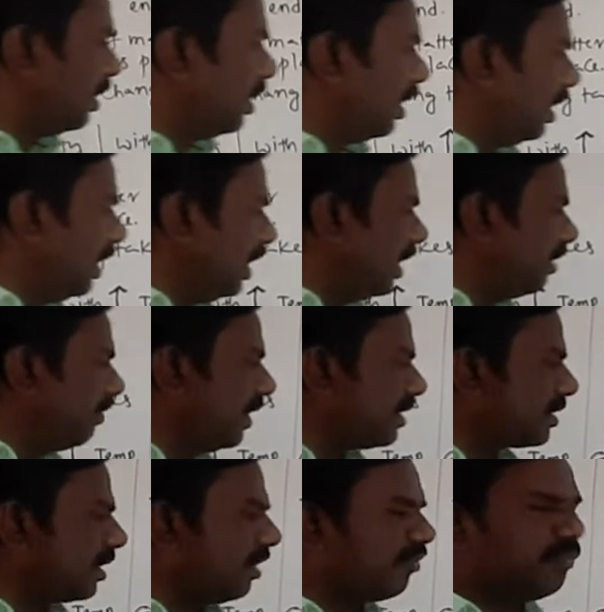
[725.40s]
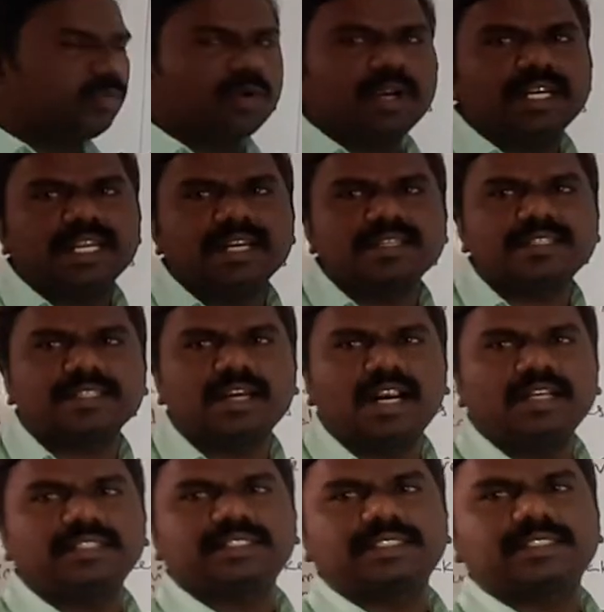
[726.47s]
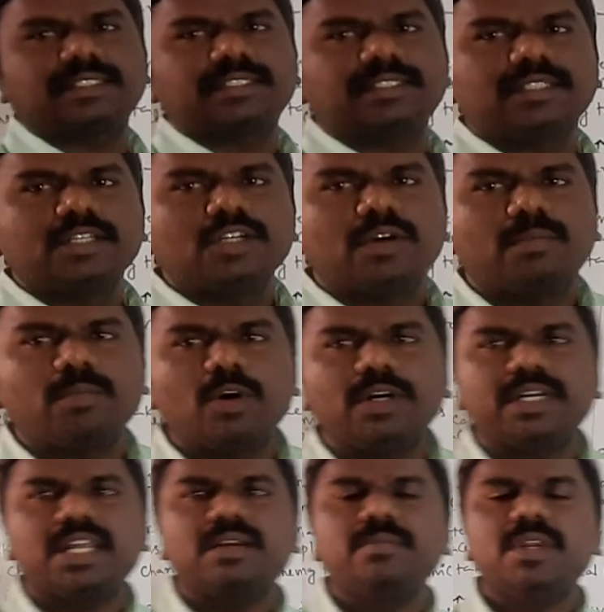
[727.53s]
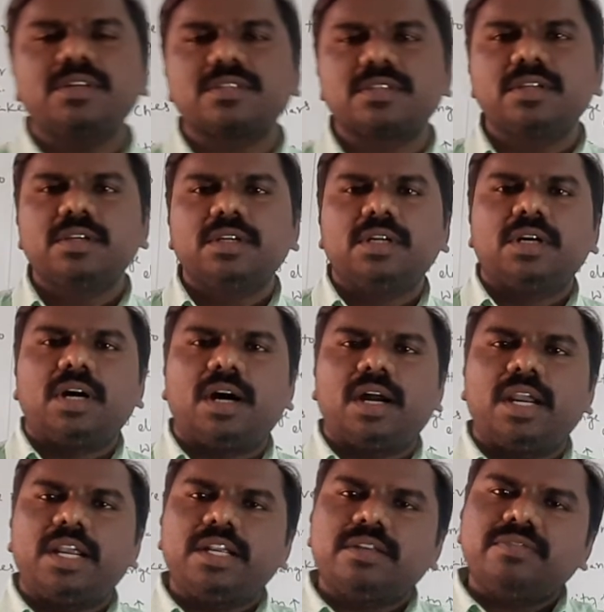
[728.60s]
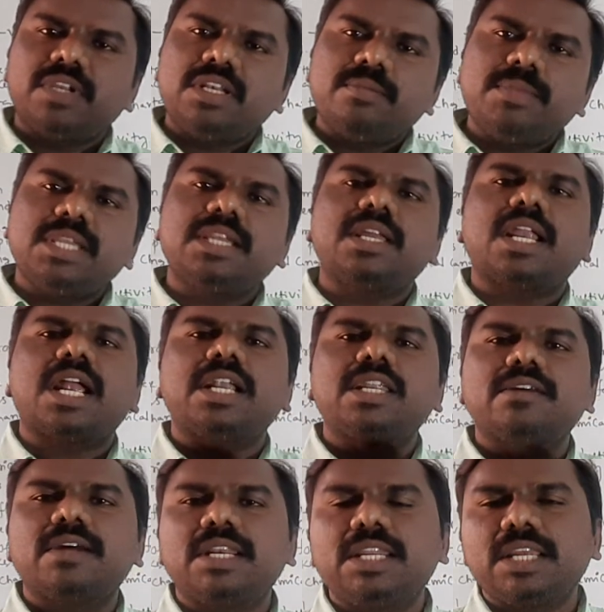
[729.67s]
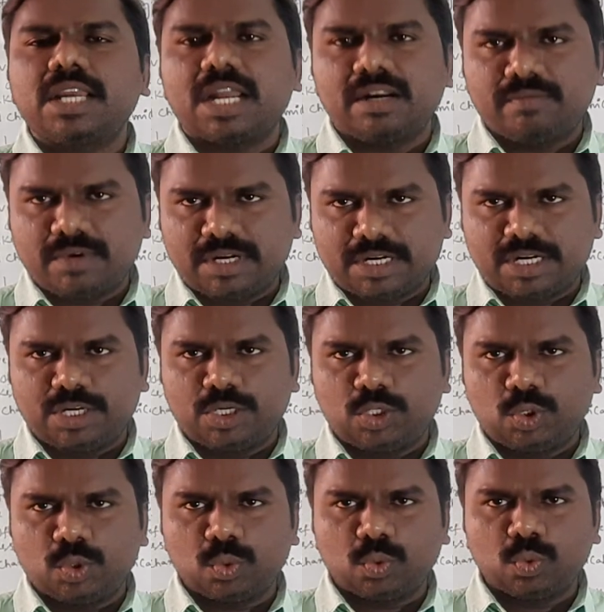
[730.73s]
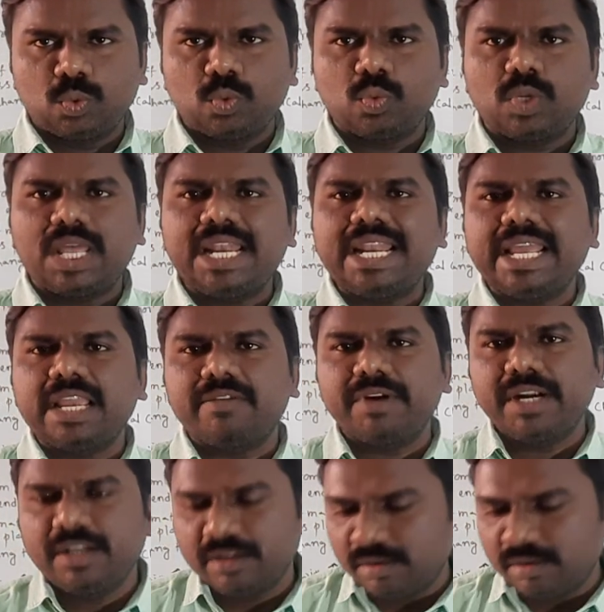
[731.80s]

Liquids of molten salts. Molten means uh, it will be gradually converted into a liquid